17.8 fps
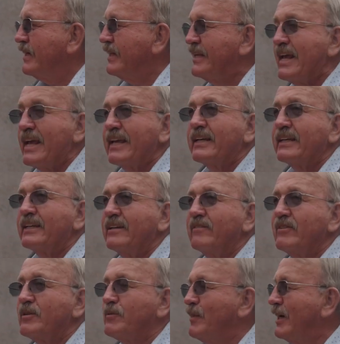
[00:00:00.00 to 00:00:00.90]

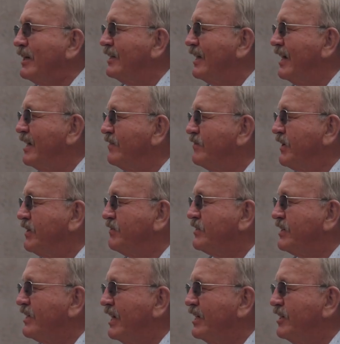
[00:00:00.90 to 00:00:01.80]
negative in my life, I've
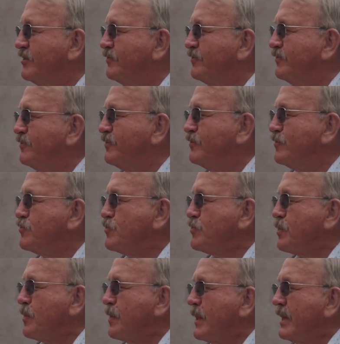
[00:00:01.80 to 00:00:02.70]
tried to
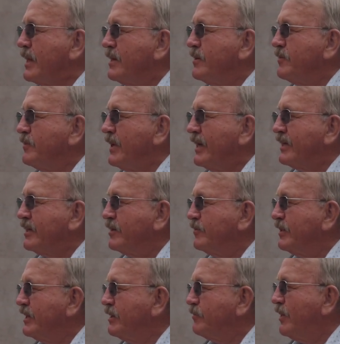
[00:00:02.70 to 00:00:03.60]
make
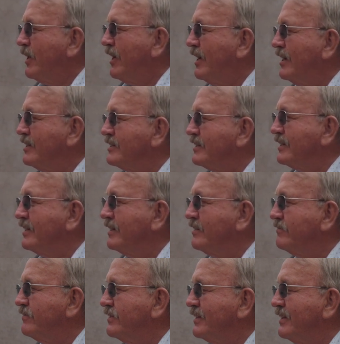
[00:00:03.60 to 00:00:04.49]
it be a
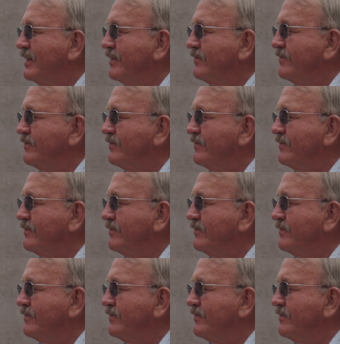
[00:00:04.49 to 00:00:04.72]
positive, and